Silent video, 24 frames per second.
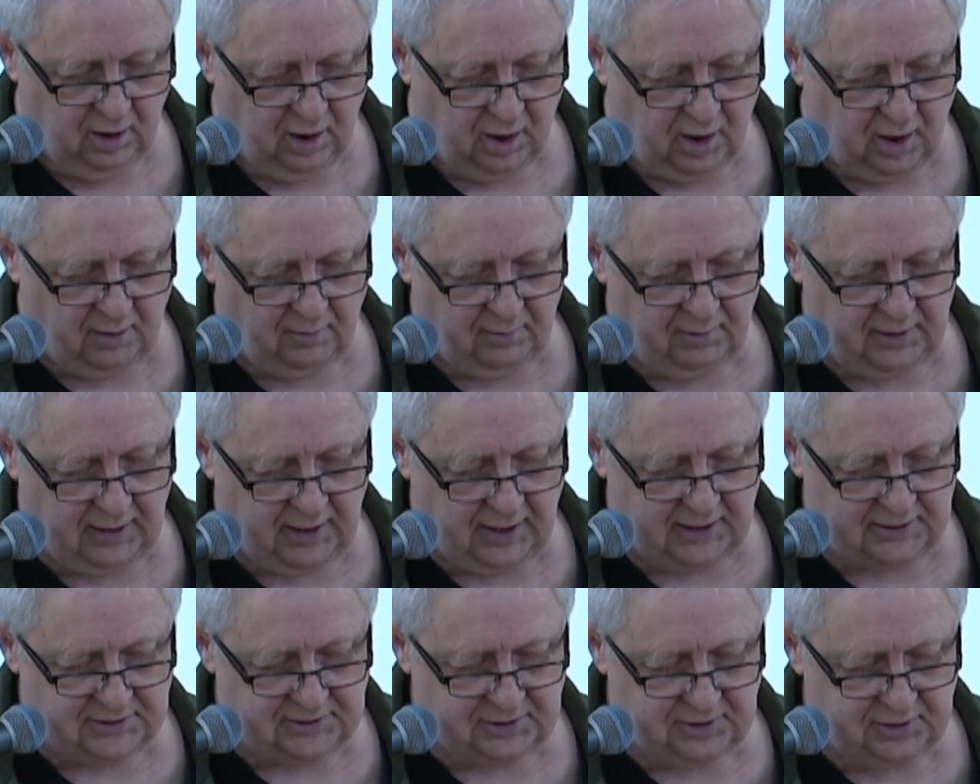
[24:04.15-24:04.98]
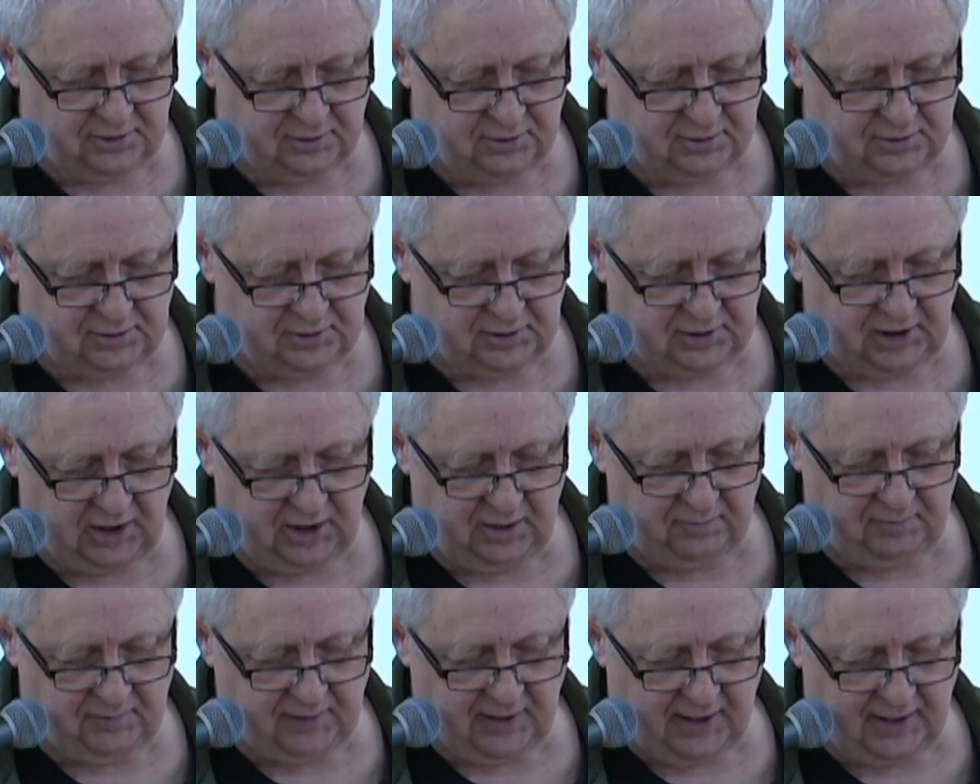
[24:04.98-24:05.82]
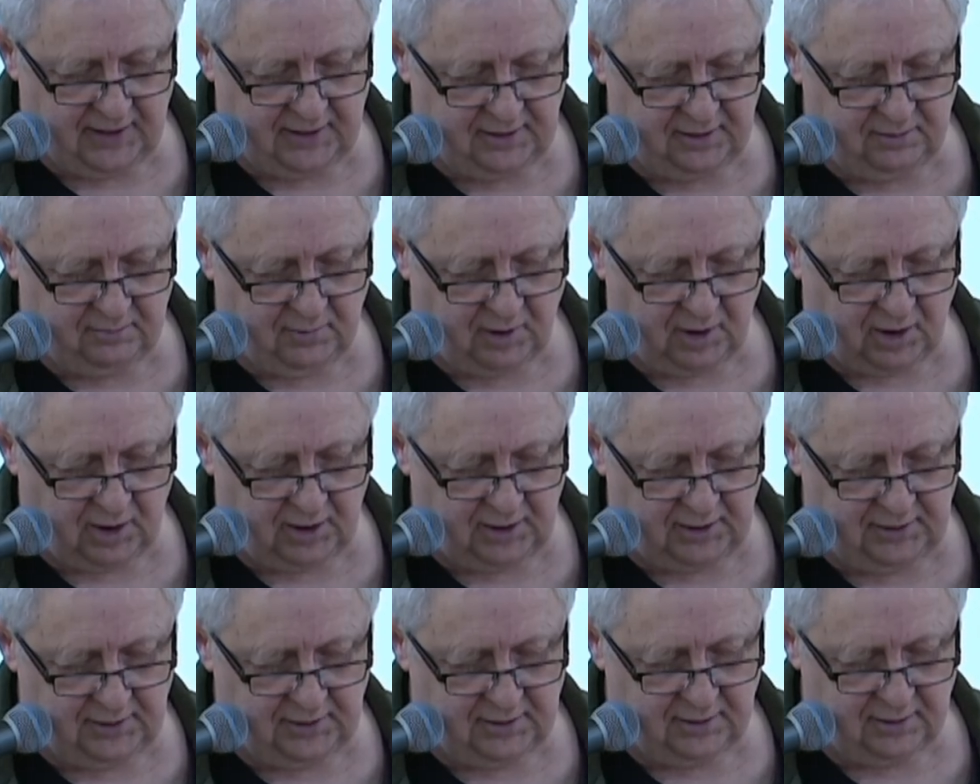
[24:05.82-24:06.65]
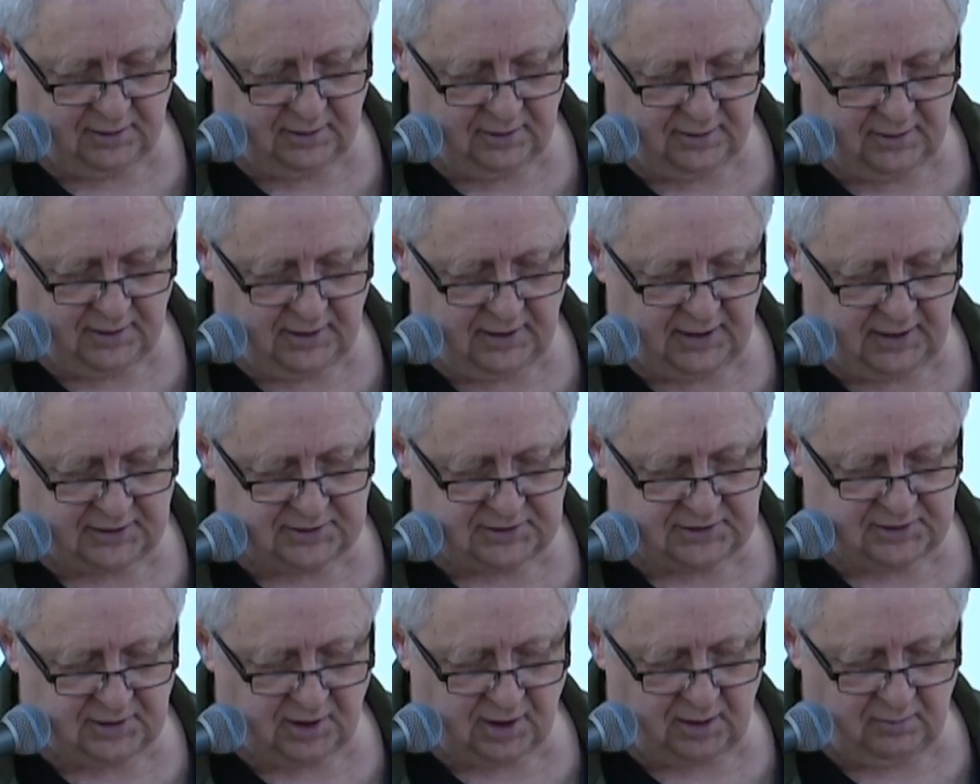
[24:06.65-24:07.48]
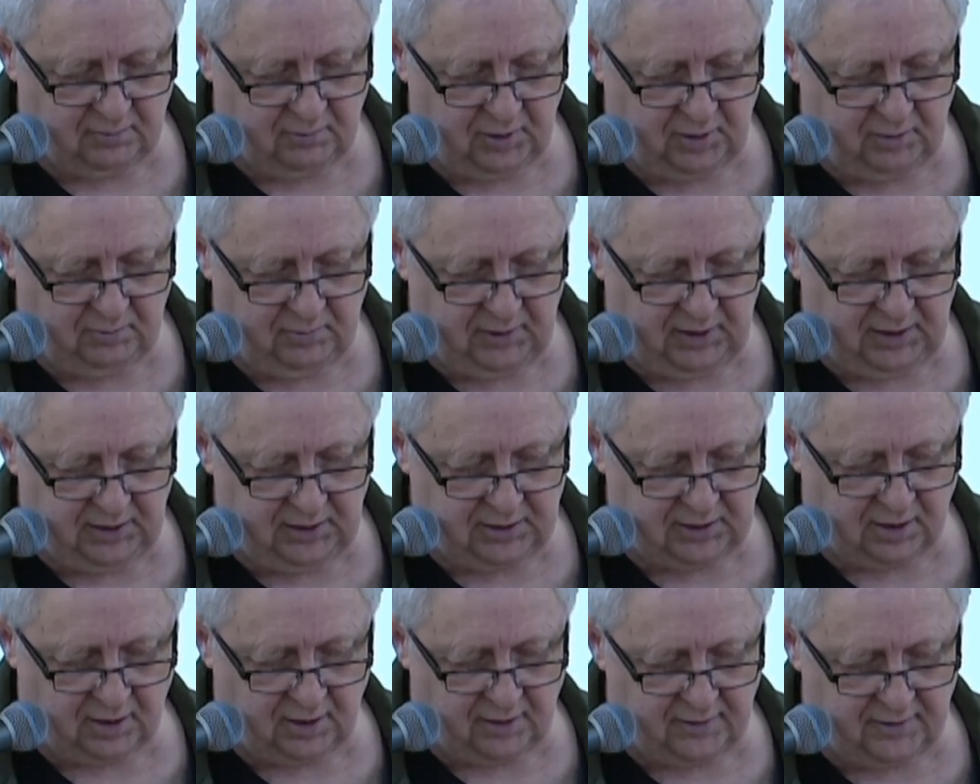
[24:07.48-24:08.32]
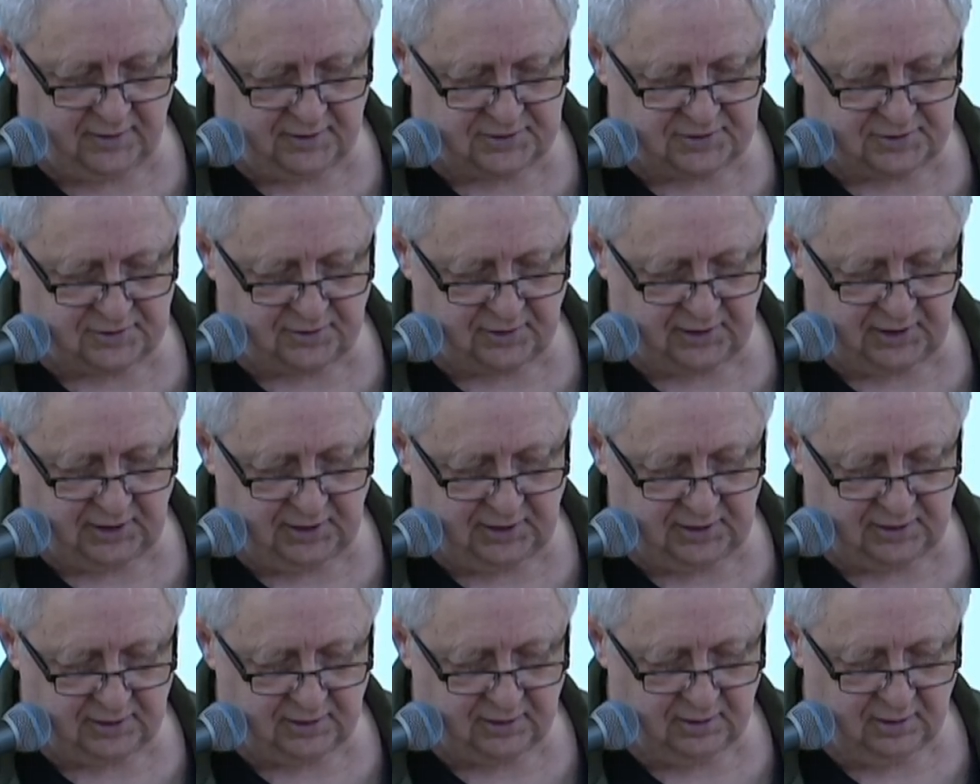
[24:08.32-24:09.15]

I would ask you to keep that in mind the next time we meet on the street,